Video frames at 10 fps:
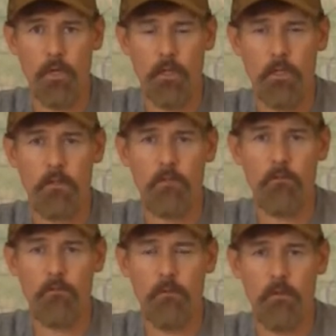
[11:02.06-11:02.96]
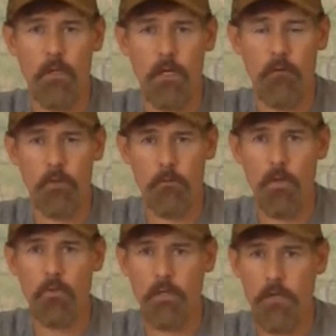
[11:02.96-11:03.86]
rugged,
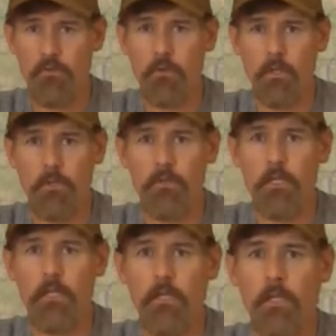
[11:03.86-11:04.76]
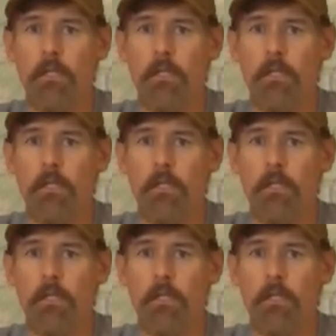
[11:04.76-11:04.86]
remote desert country.